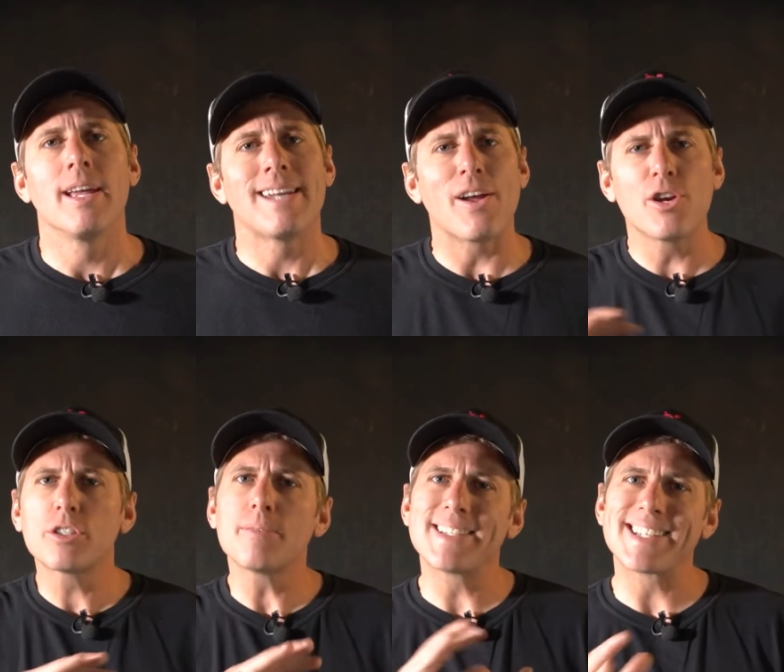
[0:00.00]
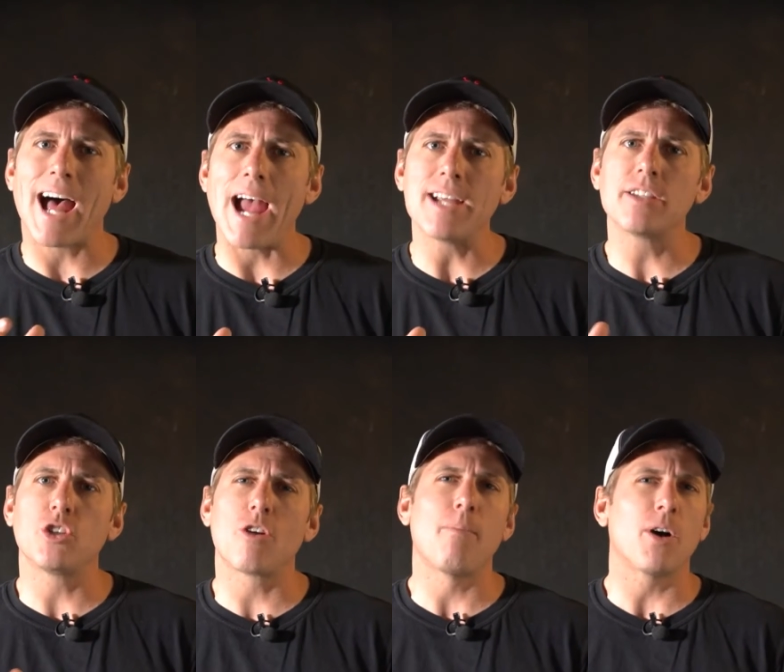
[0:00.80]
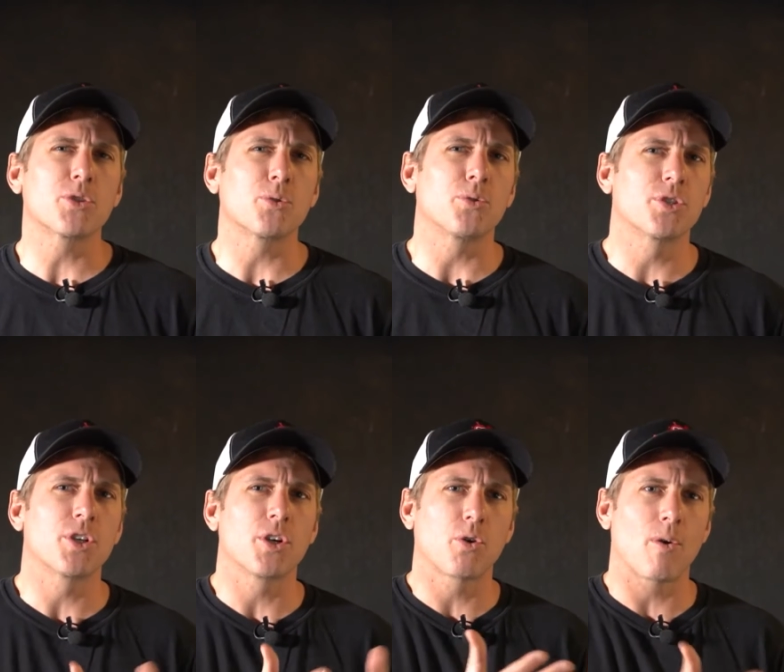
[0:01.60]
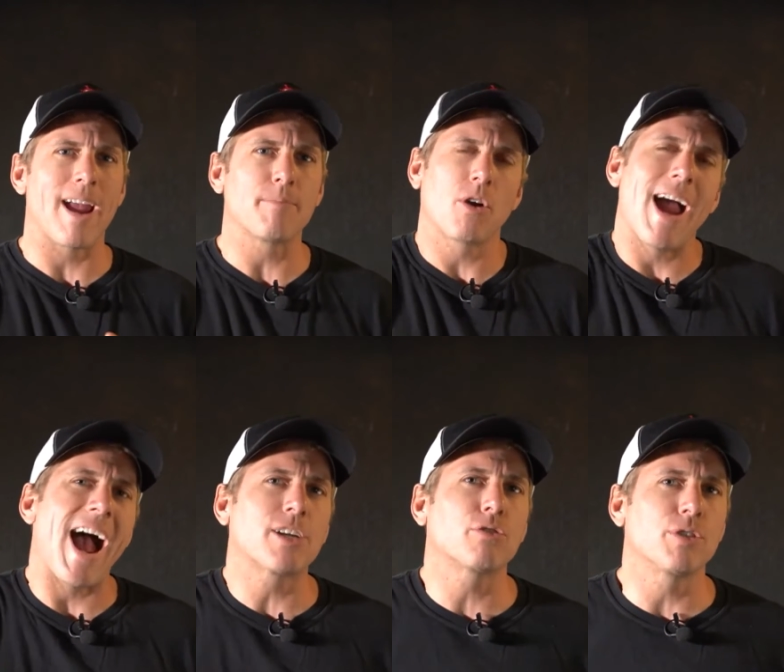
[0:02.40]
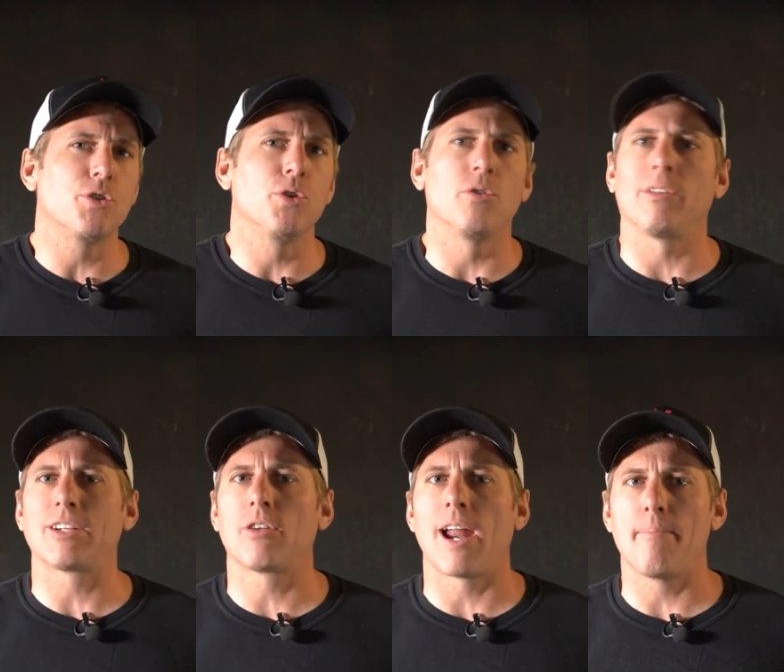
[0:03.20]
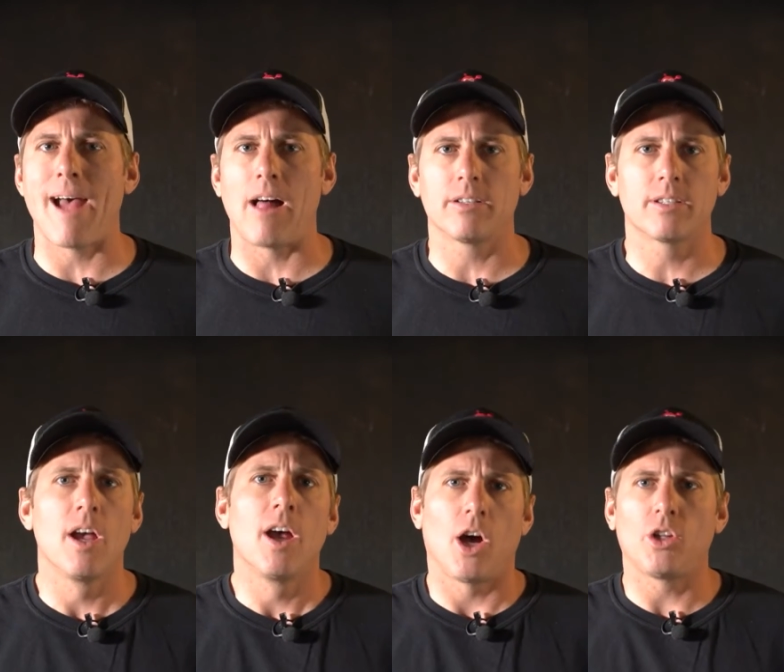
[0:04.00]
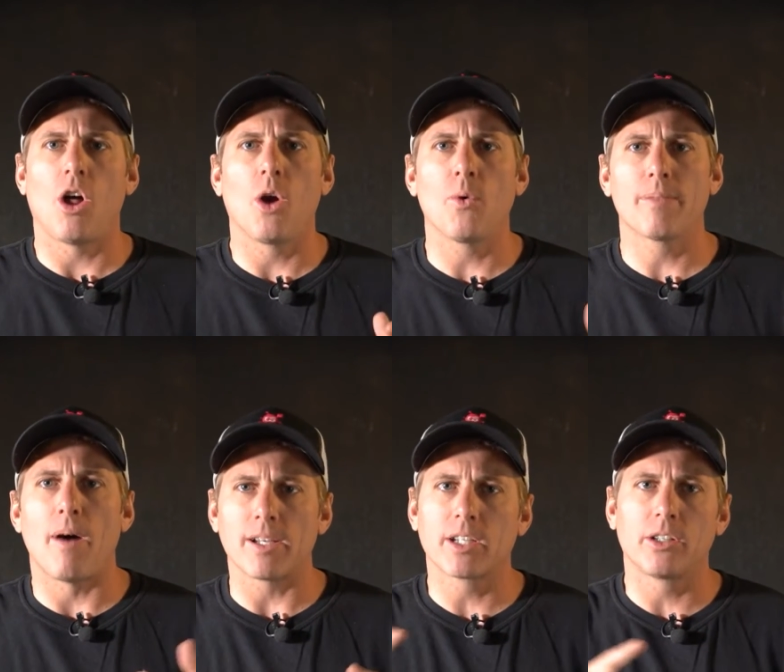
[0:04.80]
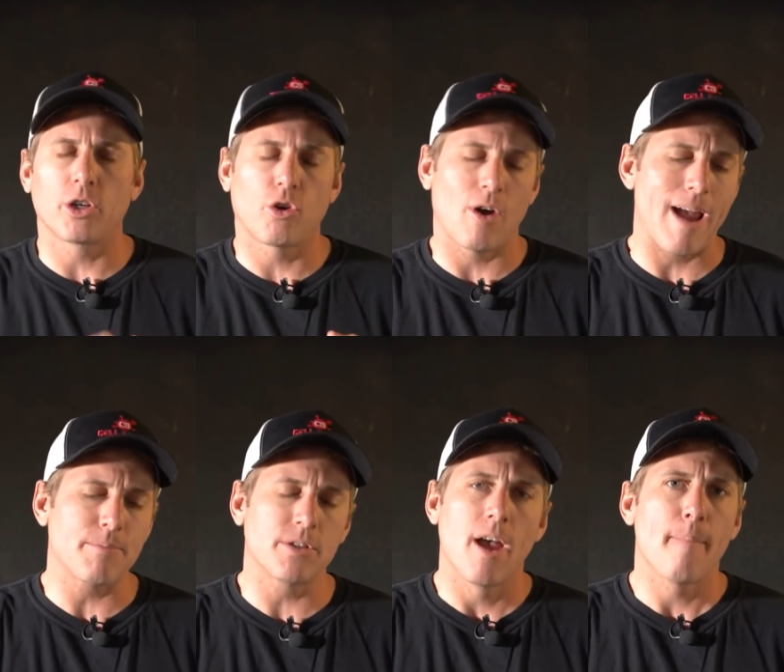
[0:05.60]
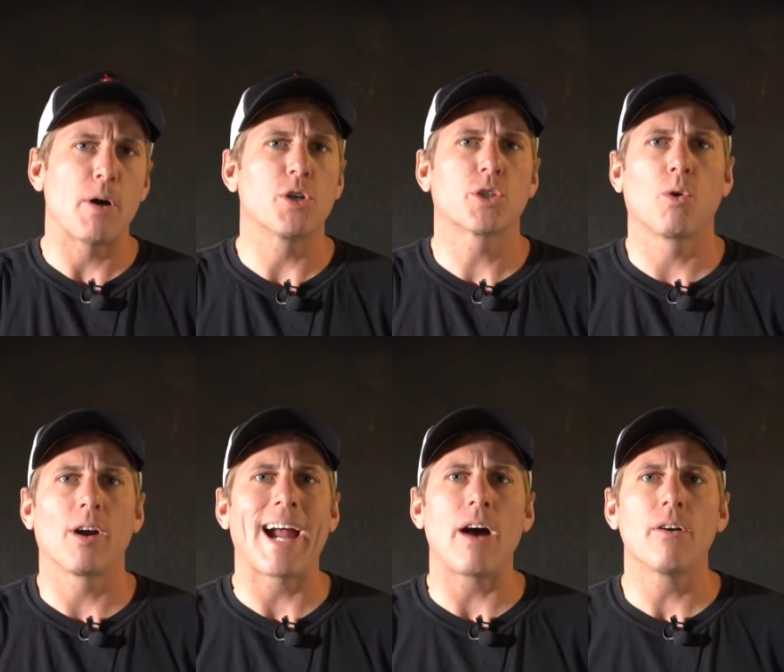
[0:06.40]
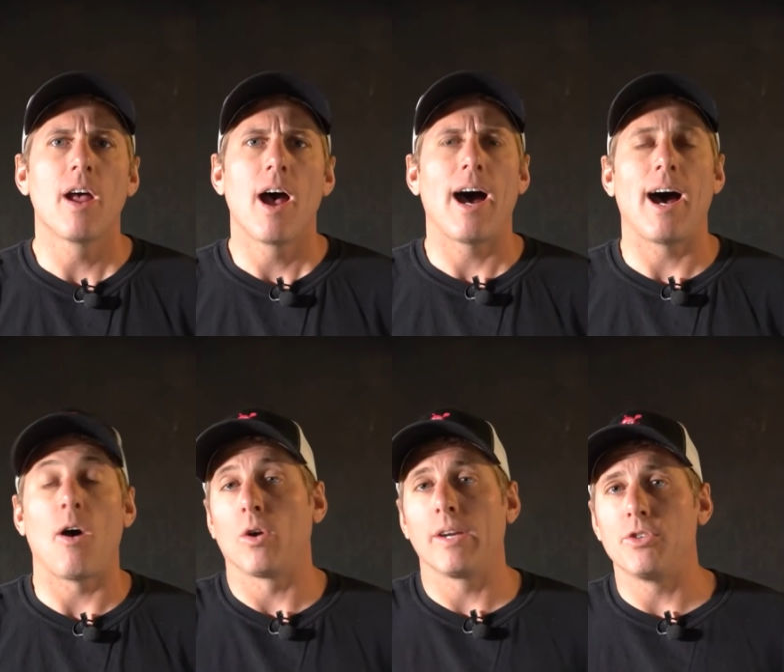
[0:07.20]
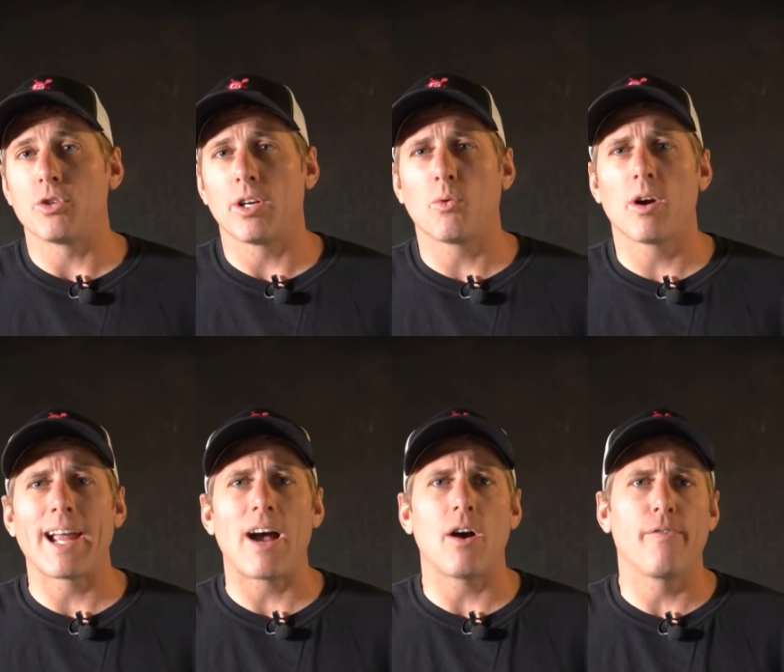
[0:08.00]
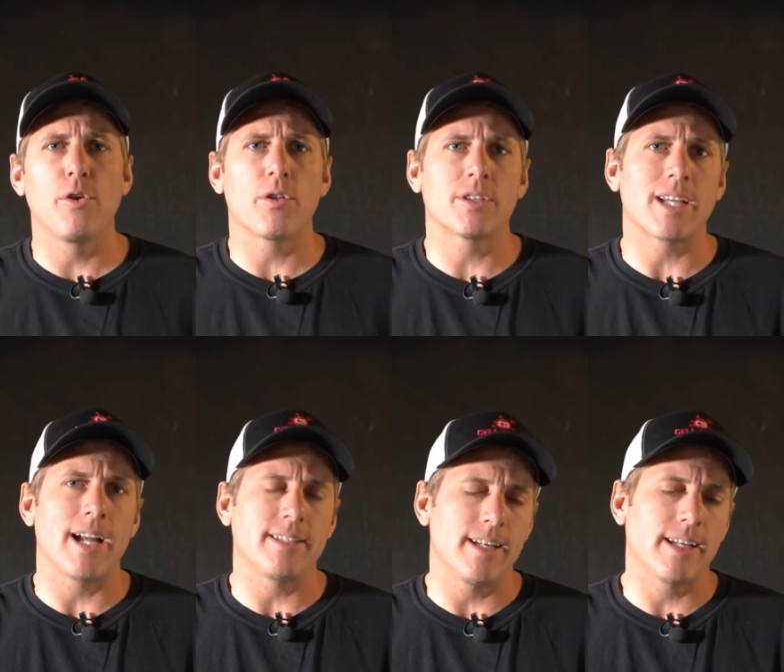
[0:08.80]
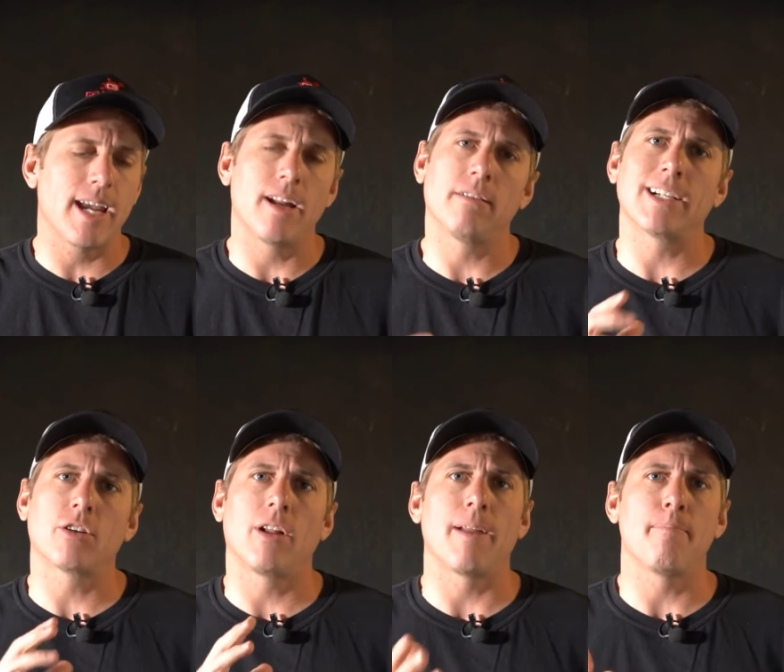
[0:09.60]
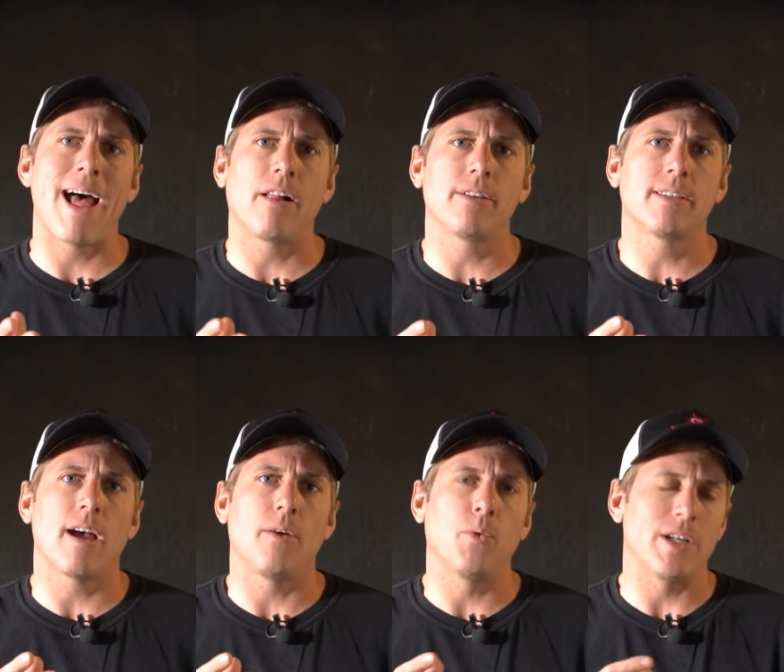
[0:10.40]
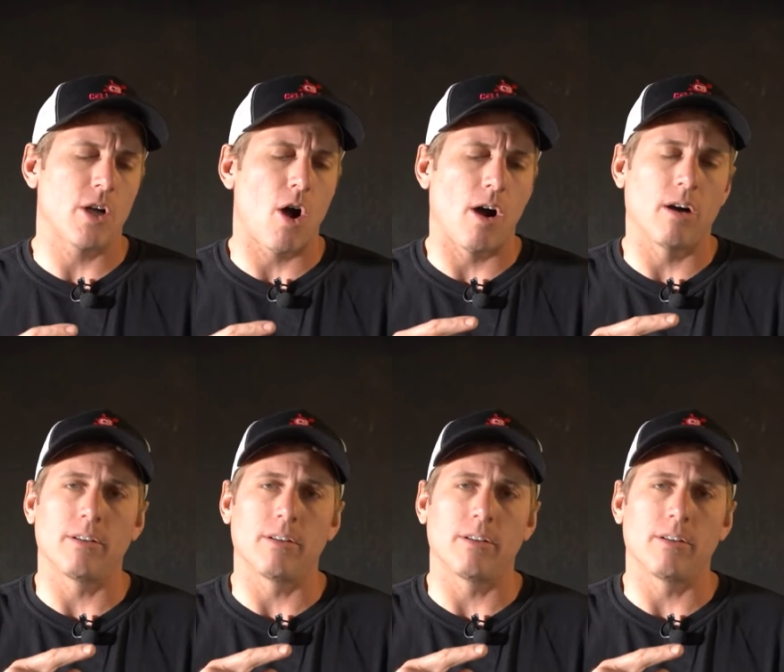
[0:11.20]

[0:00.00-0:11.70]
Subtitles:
Now, here's some signs your muscles' cramps are actually due to an electrolyte imbalance. Along with muscular cramps post-workout or even during a workout, a few other signs indicate an electrolyte imbalance, which are